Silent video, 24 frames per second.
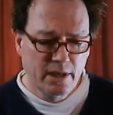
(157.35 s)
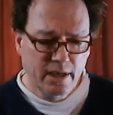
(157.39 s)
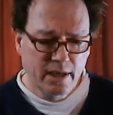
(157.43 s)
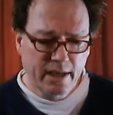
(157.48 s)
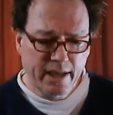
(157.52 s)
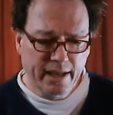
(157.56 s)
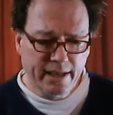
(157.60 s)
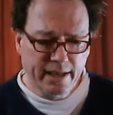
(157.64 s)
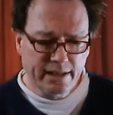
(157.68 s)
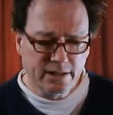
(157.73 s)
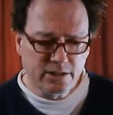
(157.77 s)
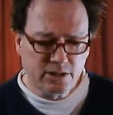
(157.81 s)

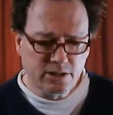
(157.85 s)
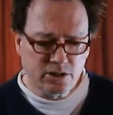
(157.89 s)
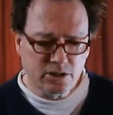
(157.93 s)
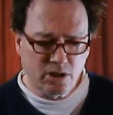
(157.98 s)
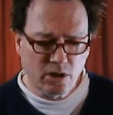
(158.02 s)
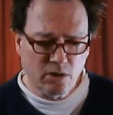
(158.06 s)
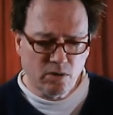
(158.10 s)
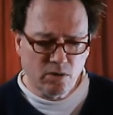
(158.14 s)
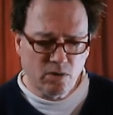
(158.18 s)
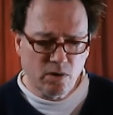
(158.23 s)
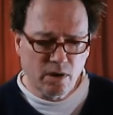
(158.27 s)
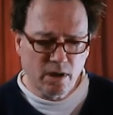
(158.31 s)
And
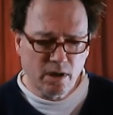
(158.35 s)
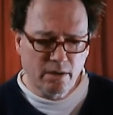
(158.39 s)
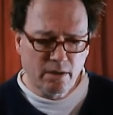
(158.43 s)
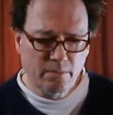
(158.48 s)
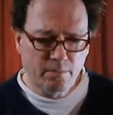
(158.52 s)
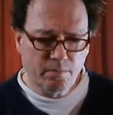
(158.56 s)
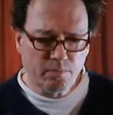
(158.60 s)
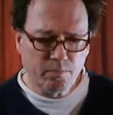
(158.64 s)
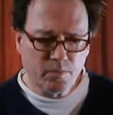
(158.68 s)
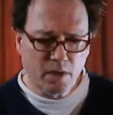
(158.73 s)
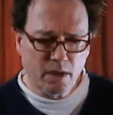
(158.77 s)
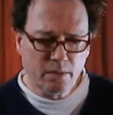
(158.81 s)
so
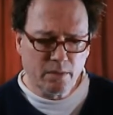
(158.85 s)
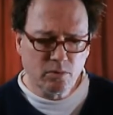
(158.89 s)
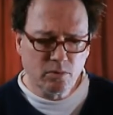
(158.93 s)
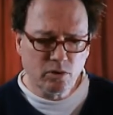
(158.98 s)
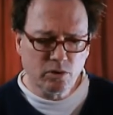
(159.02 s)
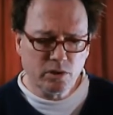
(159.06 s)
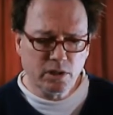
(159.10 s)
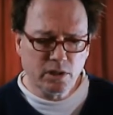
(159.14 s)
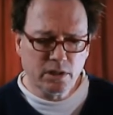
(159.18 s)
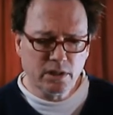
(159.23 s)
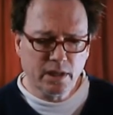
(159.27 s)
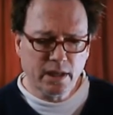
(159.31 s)
I'm
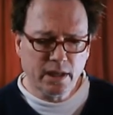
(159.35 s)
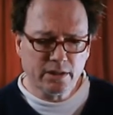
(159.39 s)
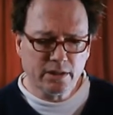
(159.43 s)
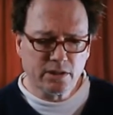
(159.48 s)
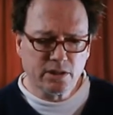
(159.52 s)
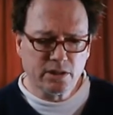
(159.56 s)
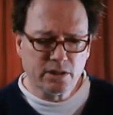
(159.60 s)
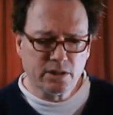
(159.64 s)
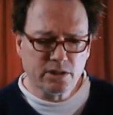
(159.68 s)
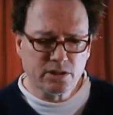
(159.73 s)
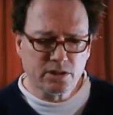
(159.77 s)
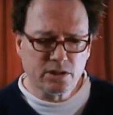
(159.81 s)
looking at
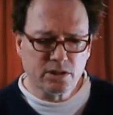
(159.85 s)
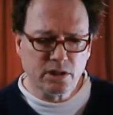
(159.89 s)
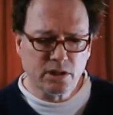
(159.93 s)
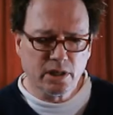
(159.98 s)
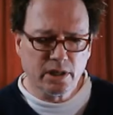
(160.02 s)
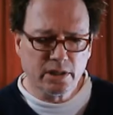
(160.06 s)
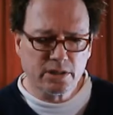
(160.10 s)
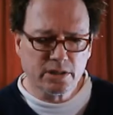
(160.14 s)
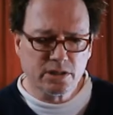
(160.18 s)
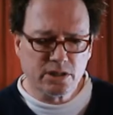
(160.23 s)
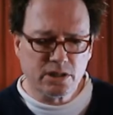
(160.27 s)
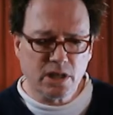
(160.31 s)
this
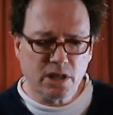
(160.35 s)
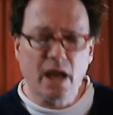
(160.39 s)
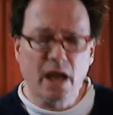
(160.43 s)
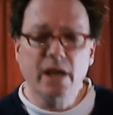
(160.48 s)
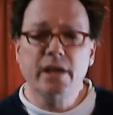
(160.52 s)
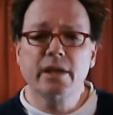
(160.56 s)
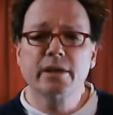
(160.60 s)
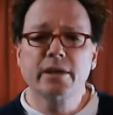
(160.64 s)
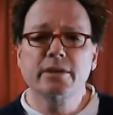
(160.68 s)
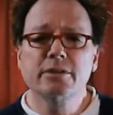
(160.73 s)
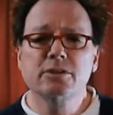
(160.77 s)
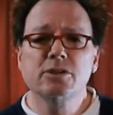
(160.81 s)

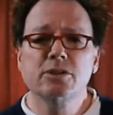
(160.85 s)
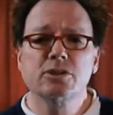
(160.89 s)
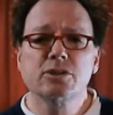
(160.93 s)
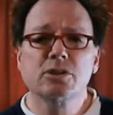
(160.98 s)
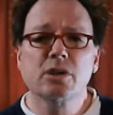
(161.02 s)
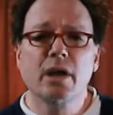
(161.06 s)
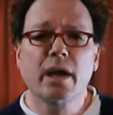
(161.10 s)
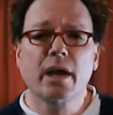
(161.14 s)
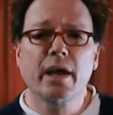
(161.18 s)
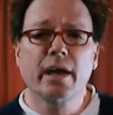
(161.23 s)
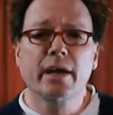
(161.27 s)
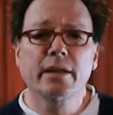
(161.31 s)
science,
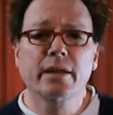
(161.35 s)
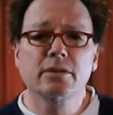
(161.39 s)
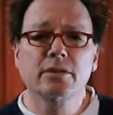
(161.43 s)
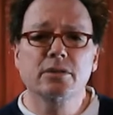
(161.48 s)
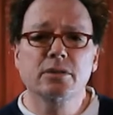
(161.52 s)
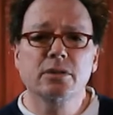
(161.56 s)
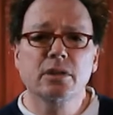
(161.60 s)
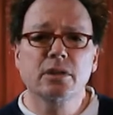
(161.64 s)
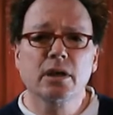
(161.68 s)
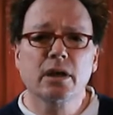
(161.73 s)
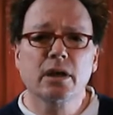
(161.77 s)
and